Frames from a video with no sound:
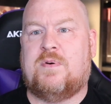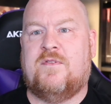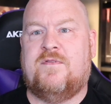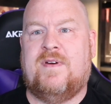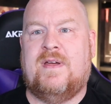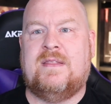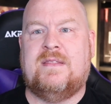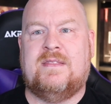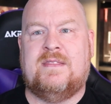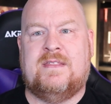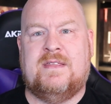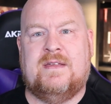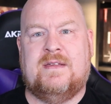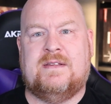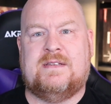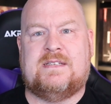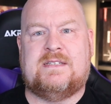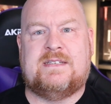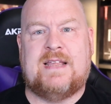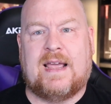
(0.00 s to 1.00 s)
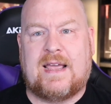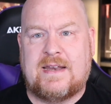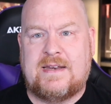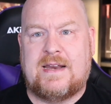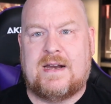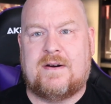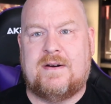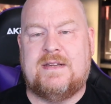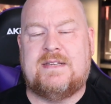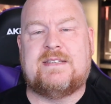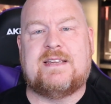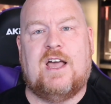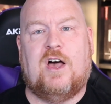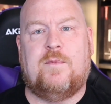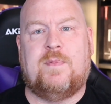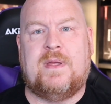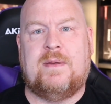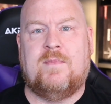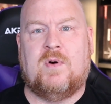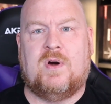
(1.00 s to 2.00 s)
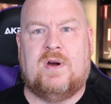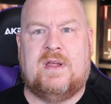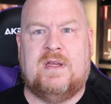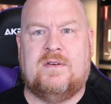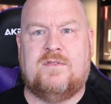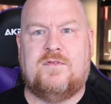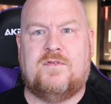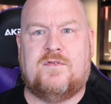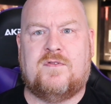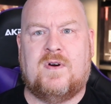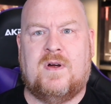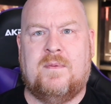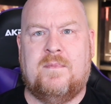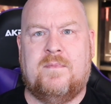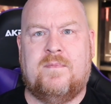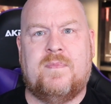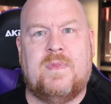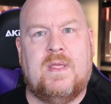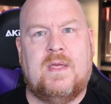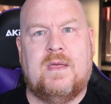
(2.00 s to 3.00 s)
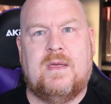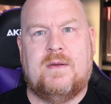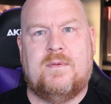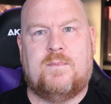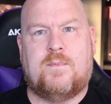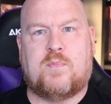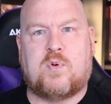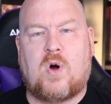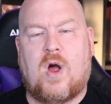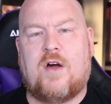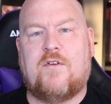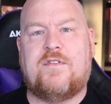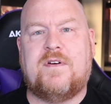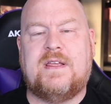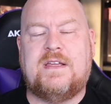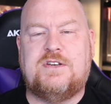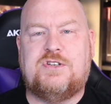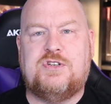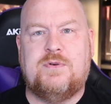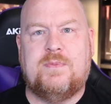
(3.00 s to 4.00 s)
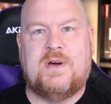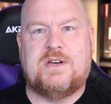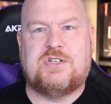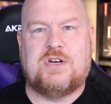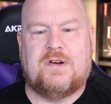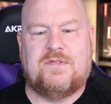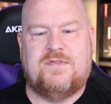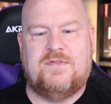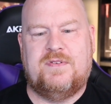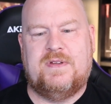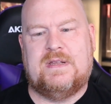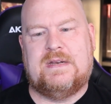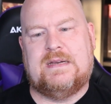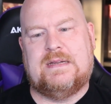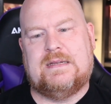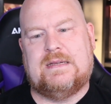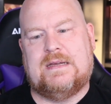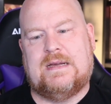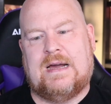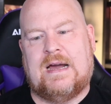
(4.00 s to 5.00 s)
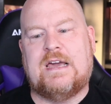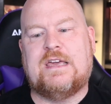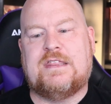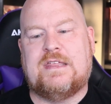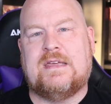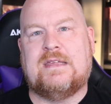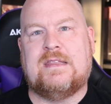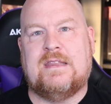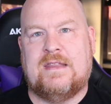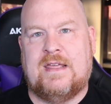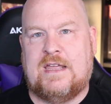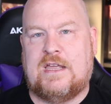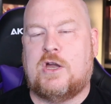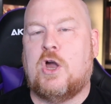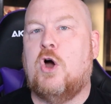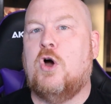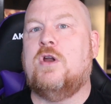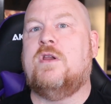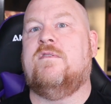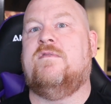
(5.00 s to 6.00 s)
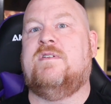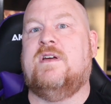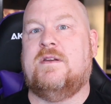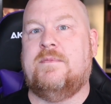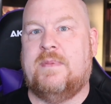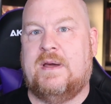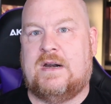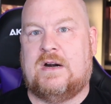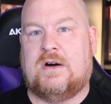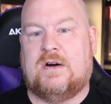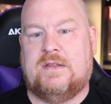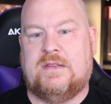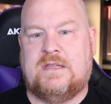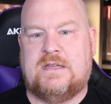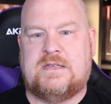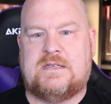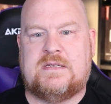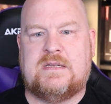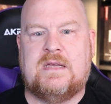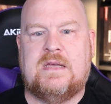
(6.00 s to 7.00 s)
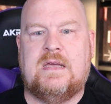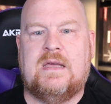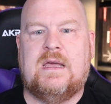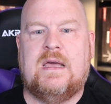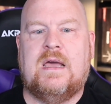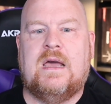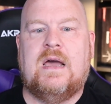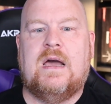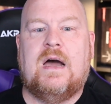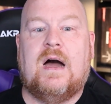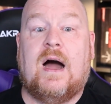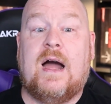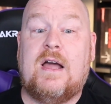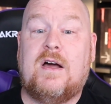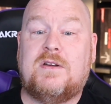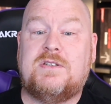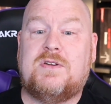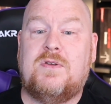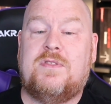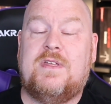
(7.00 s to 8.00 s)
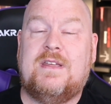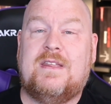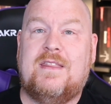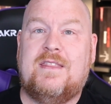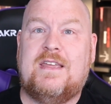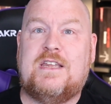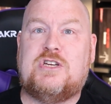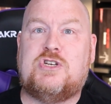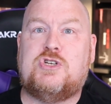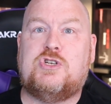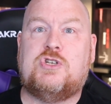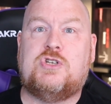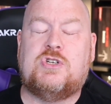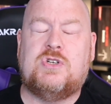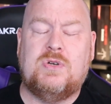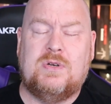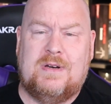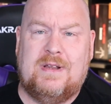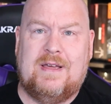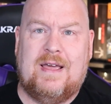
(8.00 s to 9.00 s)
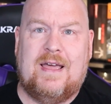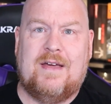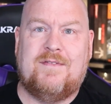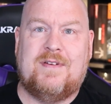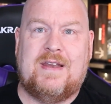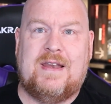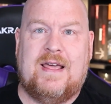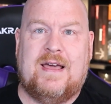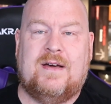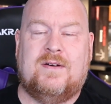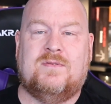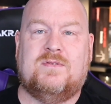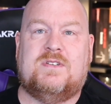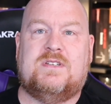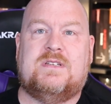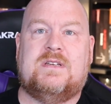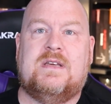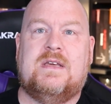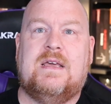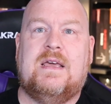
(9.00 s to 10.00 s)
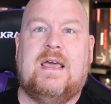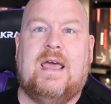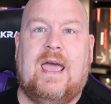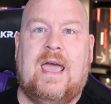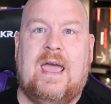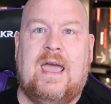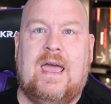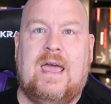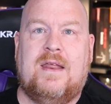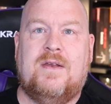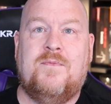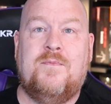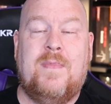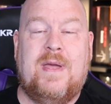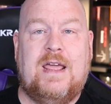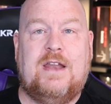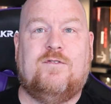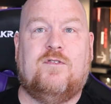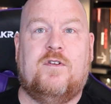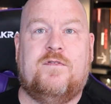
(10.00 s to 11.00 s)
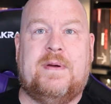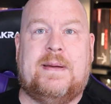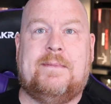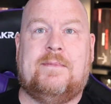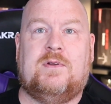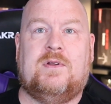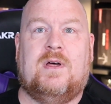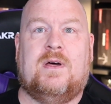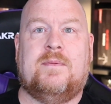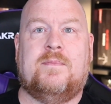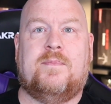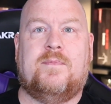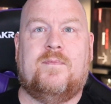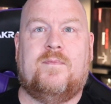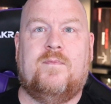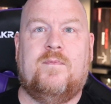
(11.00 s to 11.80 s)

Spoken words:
prevent the secondary scalping market from profiting too much off of it, I think that they could have done better on this. I also think that they should have announced and made for available